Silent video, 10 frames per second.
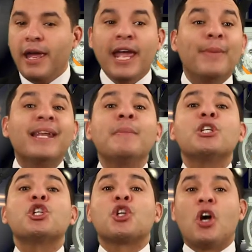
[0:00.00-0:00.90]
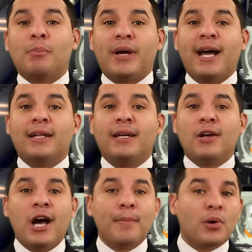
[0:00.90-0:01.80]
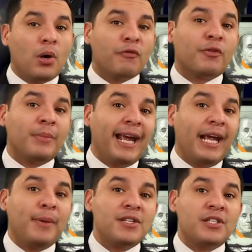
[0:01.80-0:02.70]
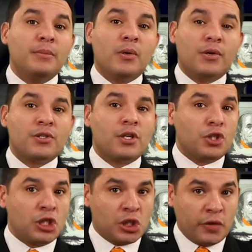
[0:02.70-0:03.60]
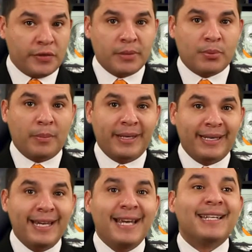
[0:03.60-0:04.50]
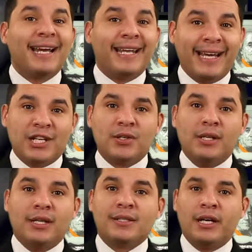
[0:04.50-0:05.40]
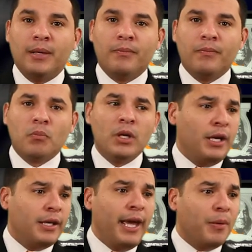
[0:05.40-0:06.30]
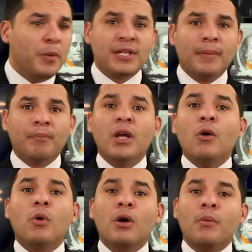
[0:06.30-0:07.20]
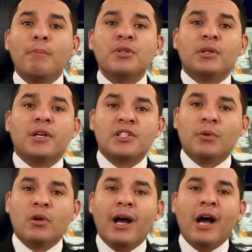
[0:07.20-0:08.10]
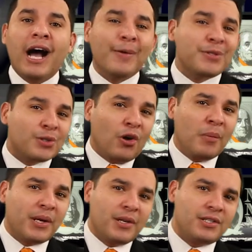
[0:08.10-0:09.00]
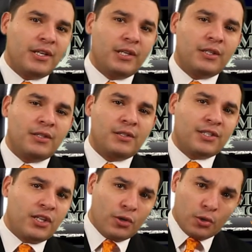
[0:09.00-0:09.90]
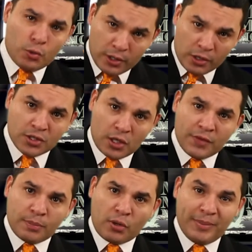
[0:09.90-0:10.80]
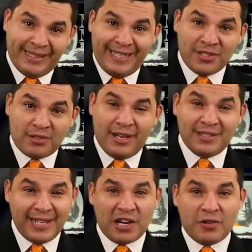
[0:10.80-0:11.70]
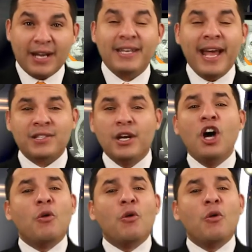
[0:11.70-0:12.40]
Hey, my name is Sean Bradley. I'm calling from ABC Motors Service Department. Did I catch you at a good time? Yeah, what's up? Well, Mr. Customer, I was calling because it says here you were in our service department yesterday. Is that correct? Yes.